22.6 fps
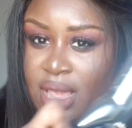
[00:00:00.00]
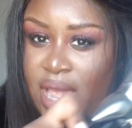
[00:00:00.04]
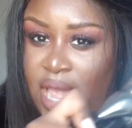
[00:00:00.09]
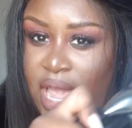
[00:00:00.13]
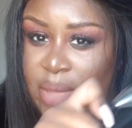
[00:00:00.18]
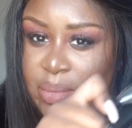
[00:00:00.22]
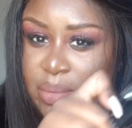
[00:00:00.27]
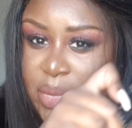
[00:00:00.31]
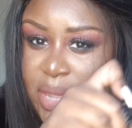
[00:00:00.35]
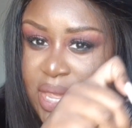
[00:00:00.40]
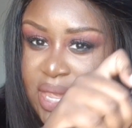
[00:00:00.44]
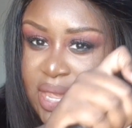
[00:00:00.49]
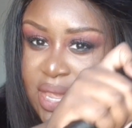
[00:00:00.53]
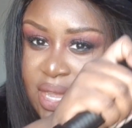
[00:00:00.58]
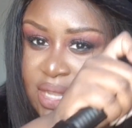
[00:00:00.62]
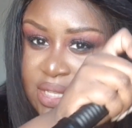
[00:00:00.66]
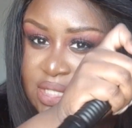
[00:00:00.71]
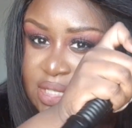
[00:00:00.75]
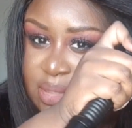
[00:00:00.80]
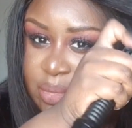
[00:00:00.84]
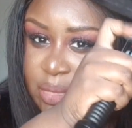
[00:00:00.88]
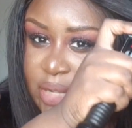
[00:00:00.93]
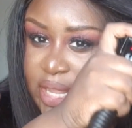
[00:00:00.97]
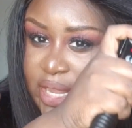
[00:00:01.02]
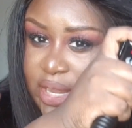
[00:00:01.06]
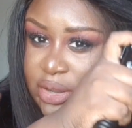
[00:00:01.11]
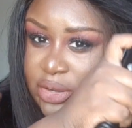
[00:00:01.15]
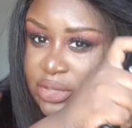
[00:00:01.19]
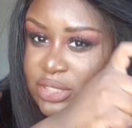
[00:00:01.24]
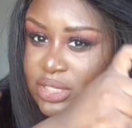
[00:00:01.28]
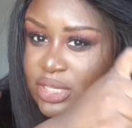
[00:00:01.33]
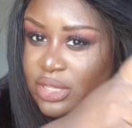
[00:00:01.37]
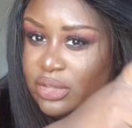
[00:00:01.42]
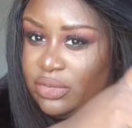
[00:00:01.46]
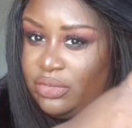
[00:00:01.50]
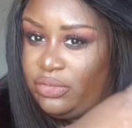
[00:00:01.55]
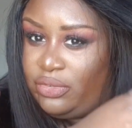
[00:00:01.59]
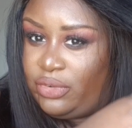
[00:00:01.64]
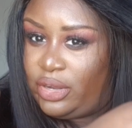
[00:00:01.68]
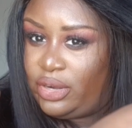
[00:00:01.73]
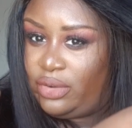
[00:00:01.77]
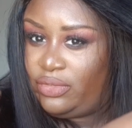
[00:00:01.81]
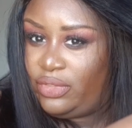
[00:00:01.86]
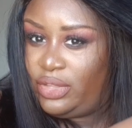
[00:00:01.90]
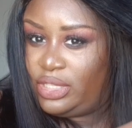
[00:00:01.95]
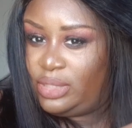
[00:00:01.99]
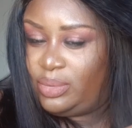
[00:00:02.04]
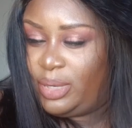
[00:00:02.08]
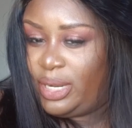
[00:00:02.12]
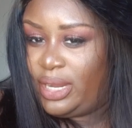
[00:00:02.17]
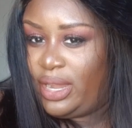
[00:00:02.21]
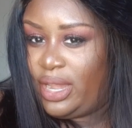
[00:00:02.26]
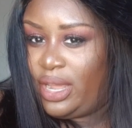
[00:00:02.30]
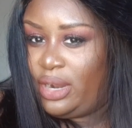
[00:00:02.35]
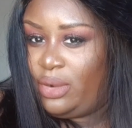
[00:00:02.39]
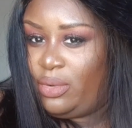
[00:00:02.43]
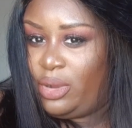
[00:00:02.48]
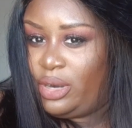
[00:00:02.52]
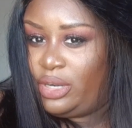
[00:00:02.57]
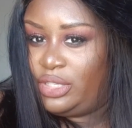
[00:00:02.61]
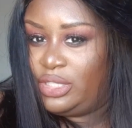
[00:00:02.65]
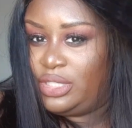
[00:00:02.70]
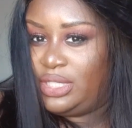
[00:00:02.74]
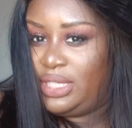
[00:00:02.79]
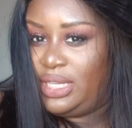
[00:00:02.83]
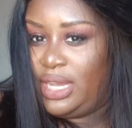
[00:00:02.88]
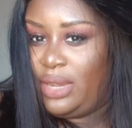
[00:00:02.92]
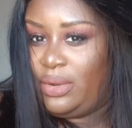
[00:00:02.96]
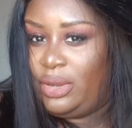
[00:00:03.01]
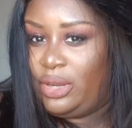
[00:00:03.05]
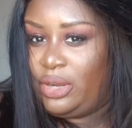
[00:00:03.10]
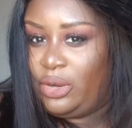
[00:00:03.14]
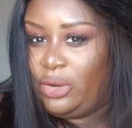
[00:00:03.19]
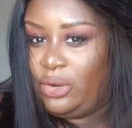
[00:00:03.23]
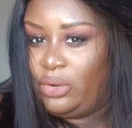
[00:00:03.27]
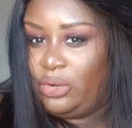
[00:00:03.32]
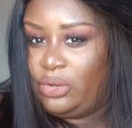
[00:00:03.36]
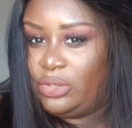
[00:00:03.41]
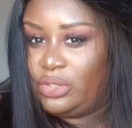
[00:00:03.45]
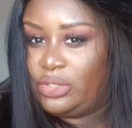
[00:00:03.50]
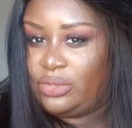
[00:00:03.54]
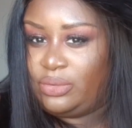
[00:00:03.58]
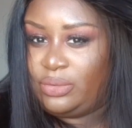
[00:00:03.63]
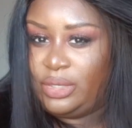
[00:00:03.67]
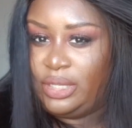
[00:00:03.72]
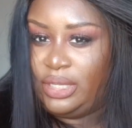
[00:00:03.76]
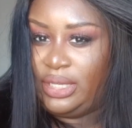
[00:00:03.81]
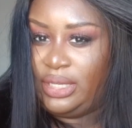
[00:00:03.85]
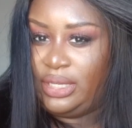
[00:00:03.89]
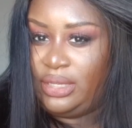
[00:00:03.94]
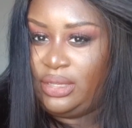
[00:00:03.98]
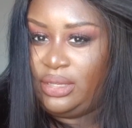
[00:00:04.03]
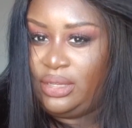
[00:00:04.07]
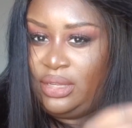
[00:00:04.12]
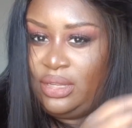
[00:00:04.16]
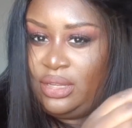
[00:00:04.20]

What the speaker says: I may cut some layers in the front of this, but I kind of wanted to see how it curls, really.